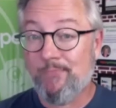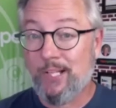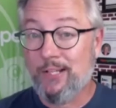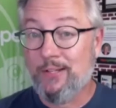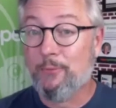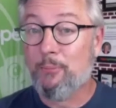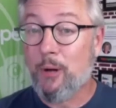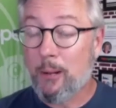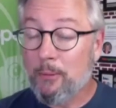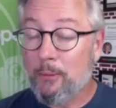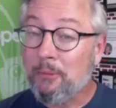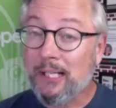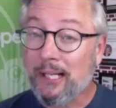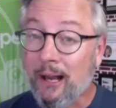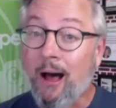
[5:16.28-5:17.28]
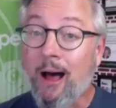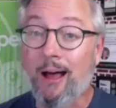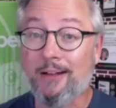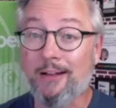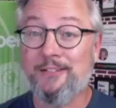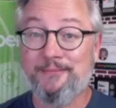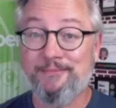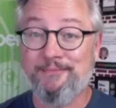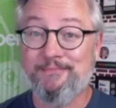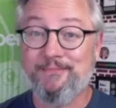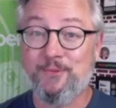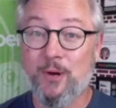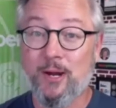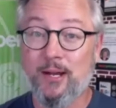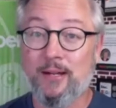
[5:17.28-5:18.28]
They're probably not,
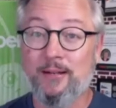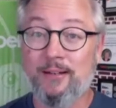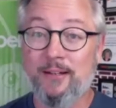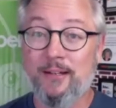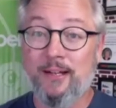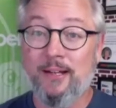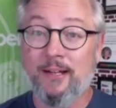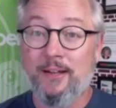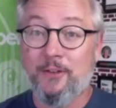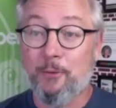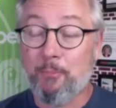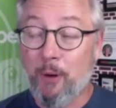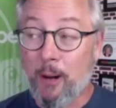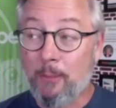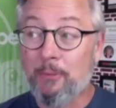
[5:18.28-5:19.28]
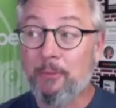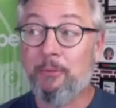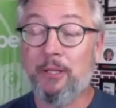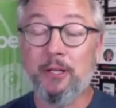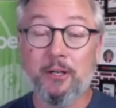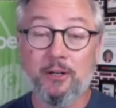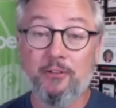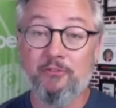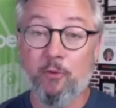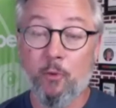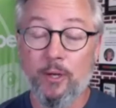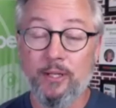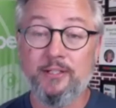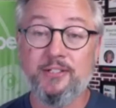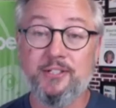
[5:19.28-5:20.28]
right? They're probably going to
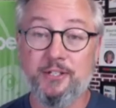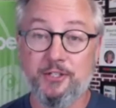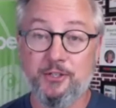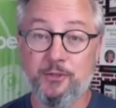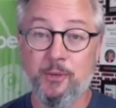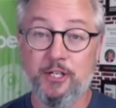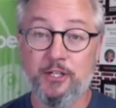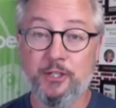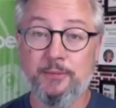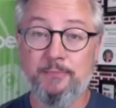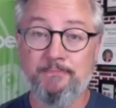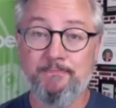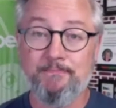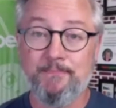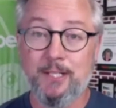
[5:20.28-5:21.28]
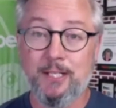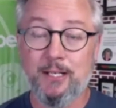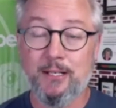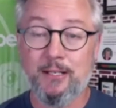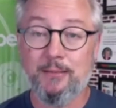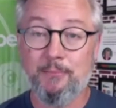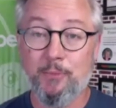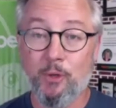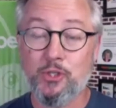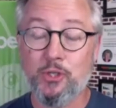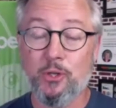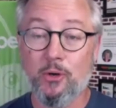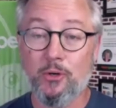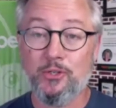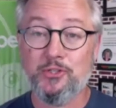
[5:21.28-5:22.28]
avoid the situation. Uh,
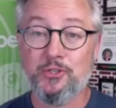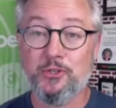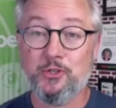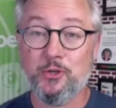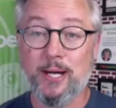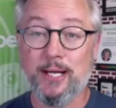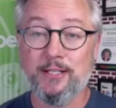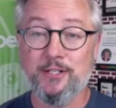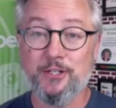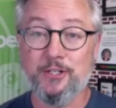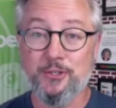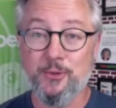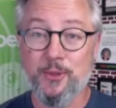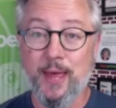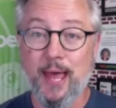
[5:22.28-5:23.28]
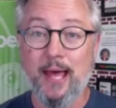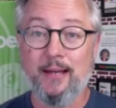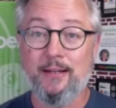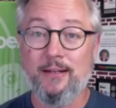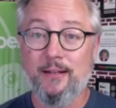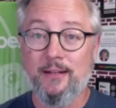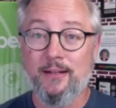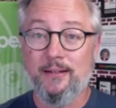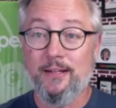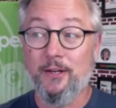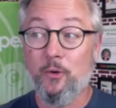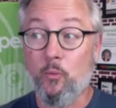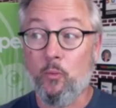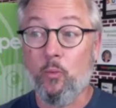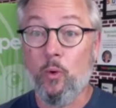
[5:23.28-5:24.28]
martial artists are trained to do that. They
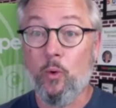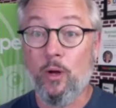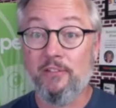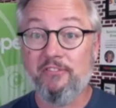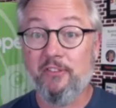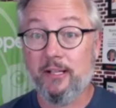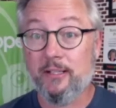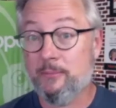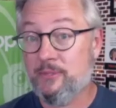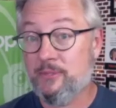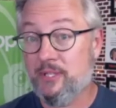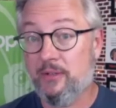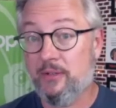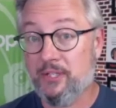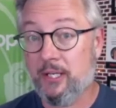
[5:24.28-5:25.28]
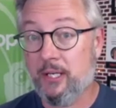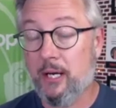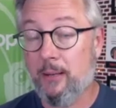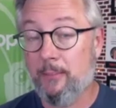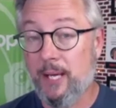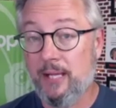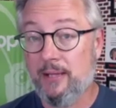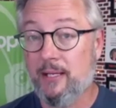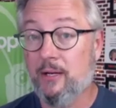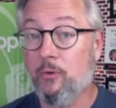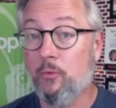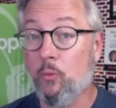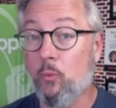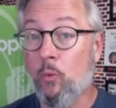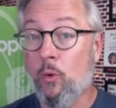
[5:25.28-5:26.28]
don't want to find themselves in combat. They
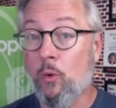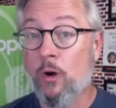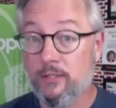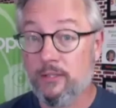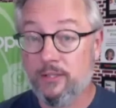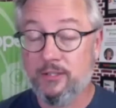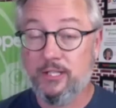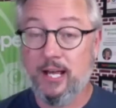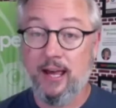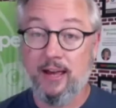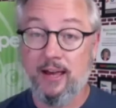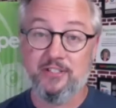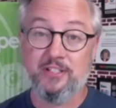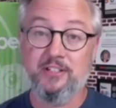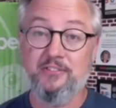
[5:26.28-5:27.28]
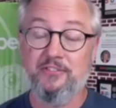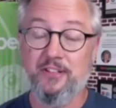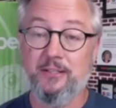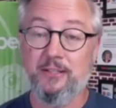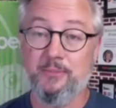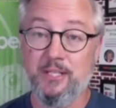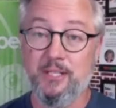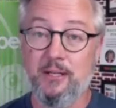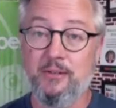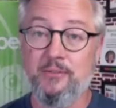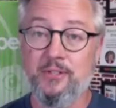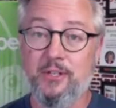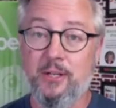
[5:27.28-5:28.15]
don't want to have to defend themselves.